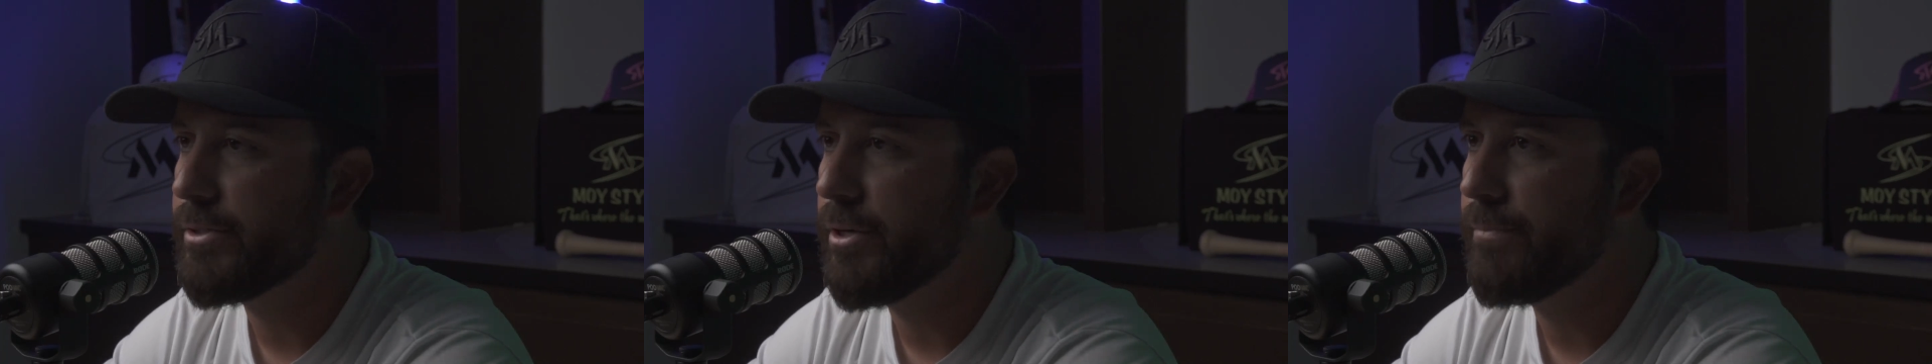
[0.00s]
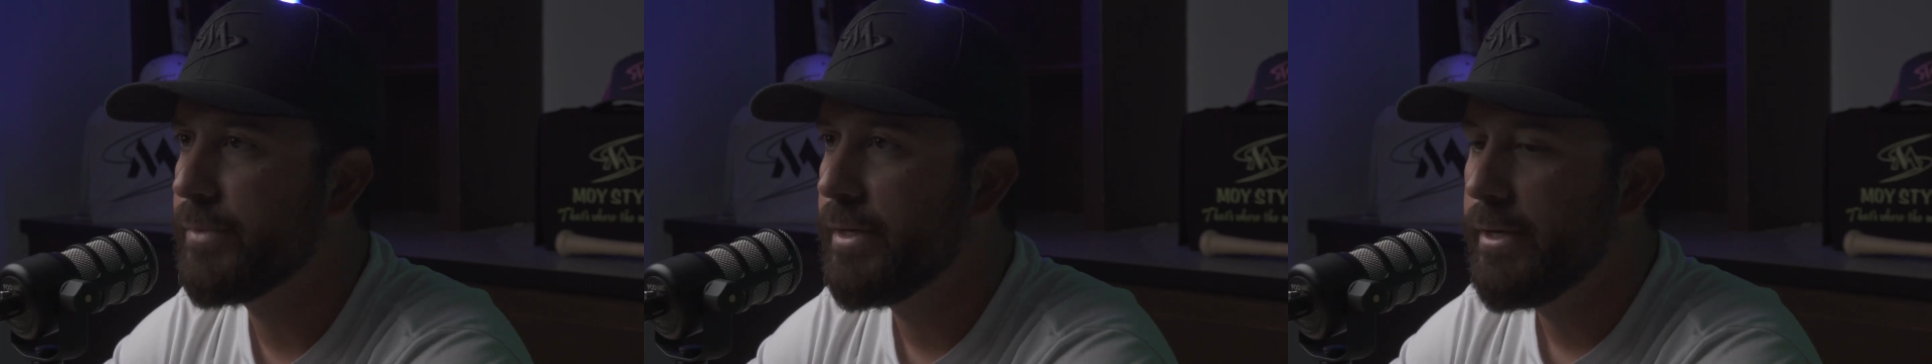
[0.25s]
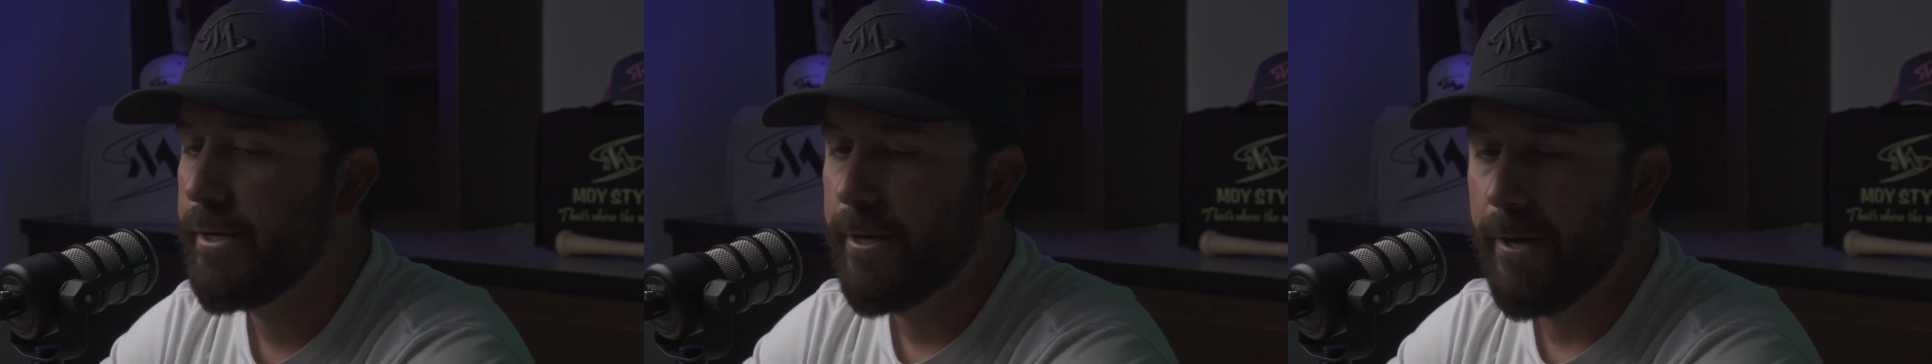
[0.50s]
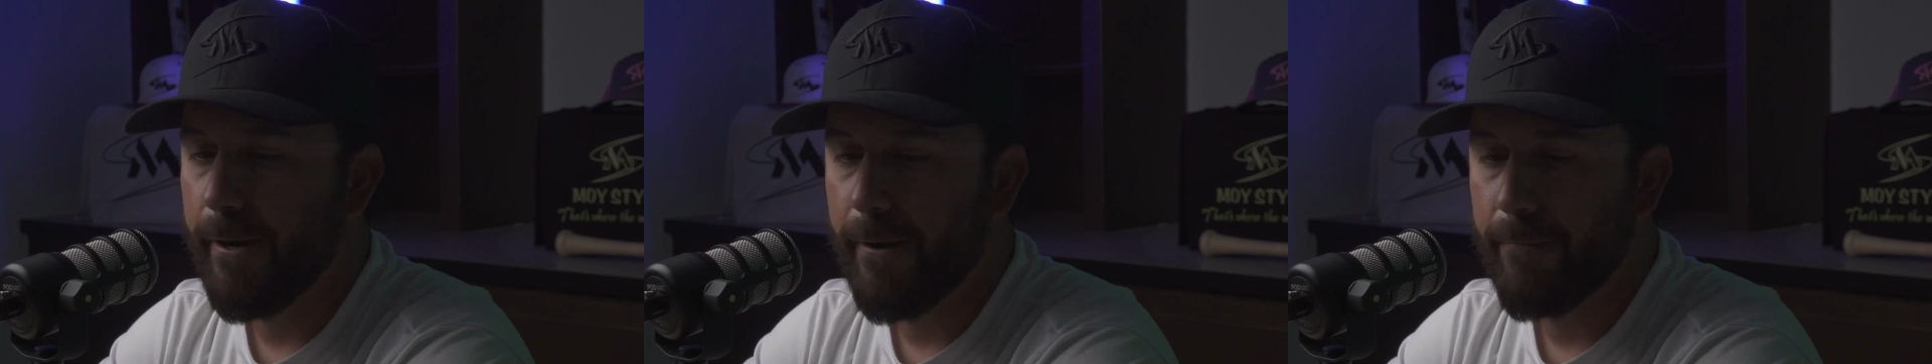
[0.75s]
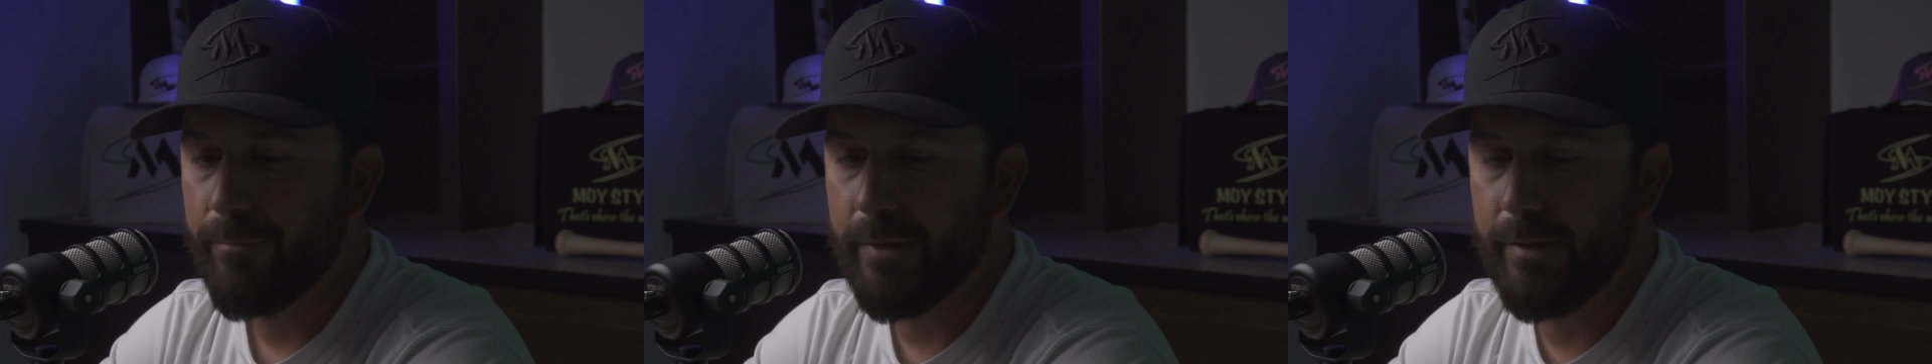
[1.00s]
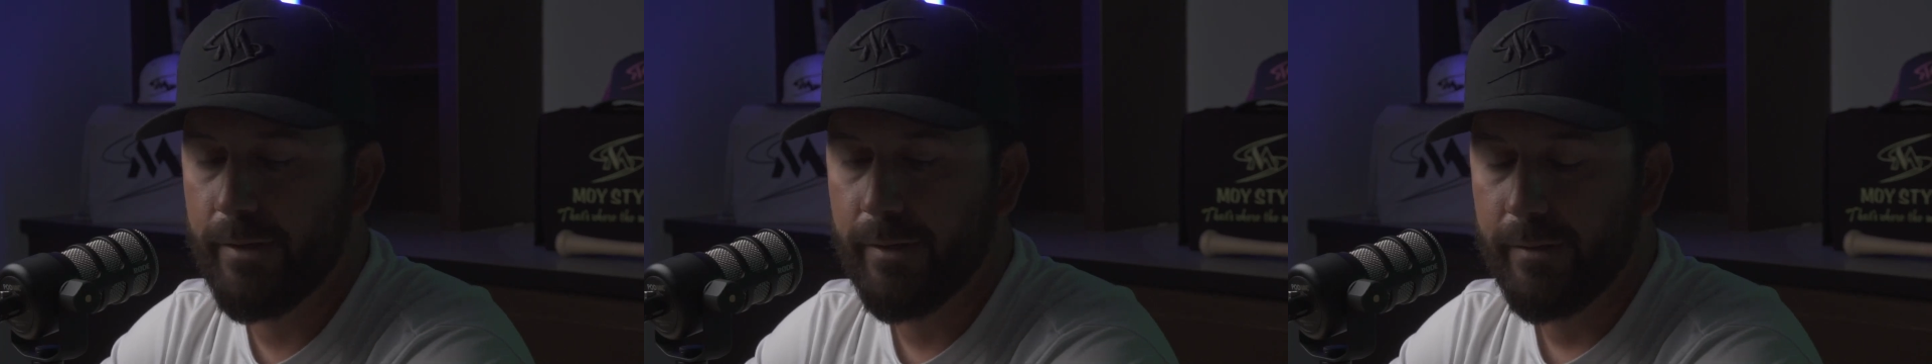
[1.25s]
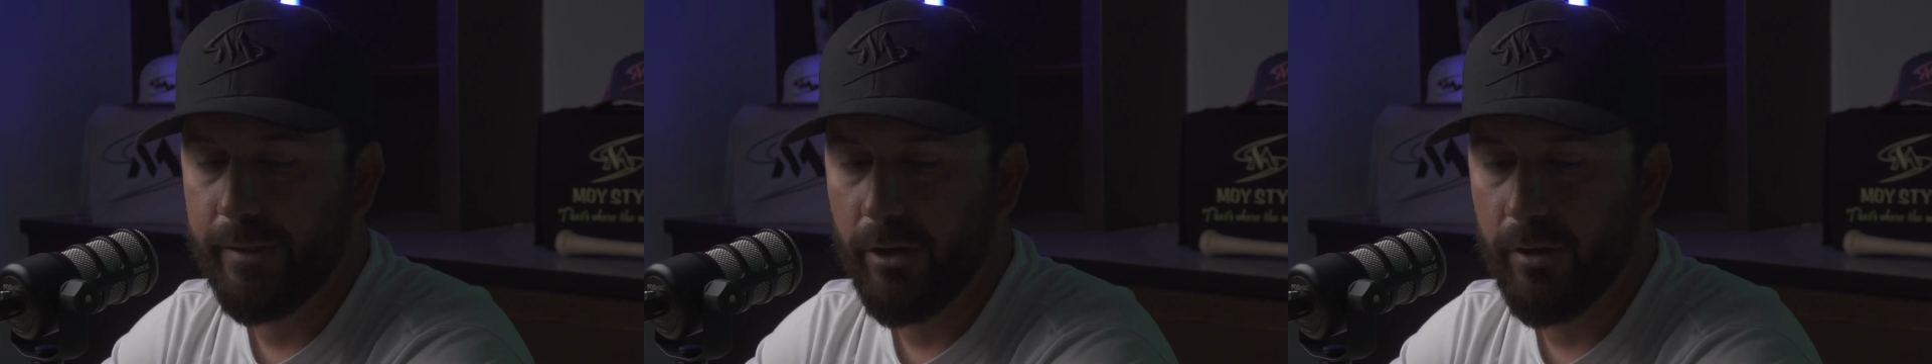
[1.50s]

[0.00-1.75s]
So the